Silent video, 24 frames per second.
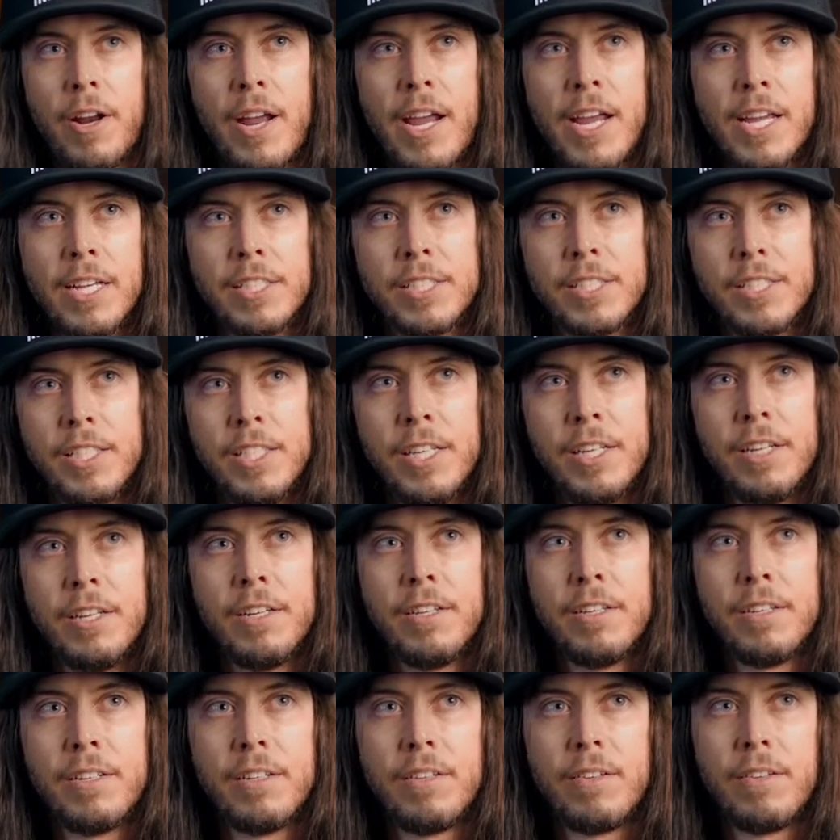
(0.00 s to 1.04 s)
AC.
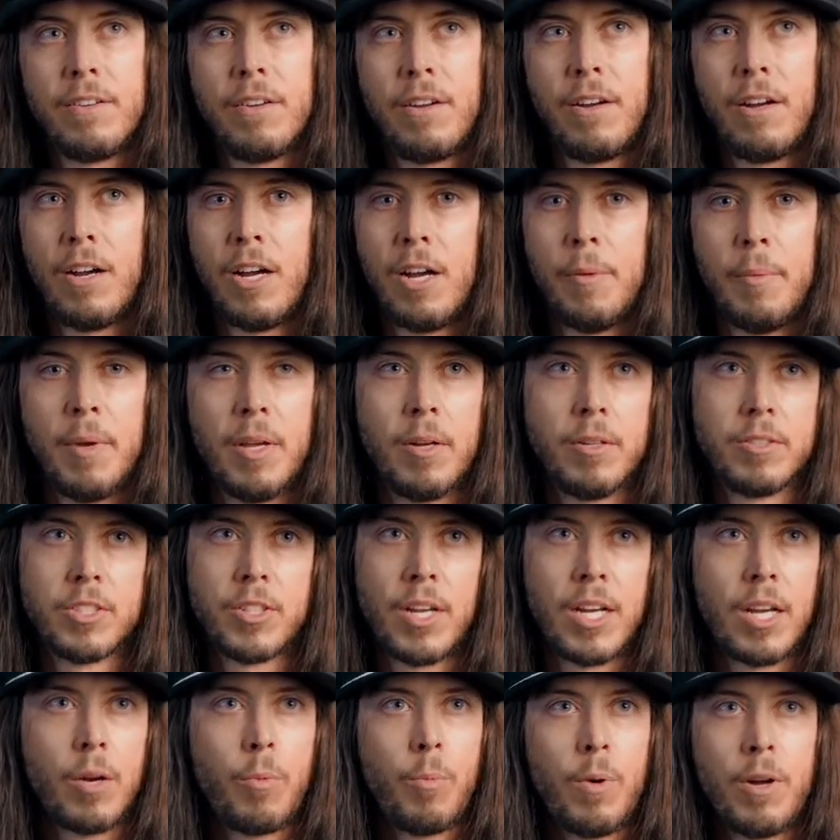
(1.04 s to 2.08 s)
And so I
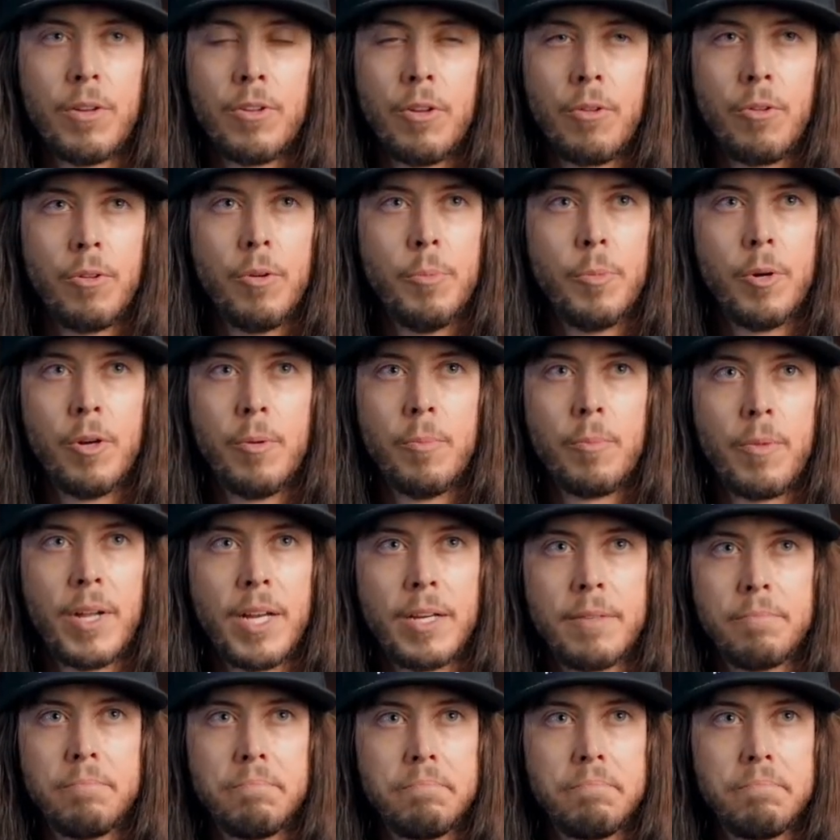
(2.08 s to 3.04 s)
can weld aluminum like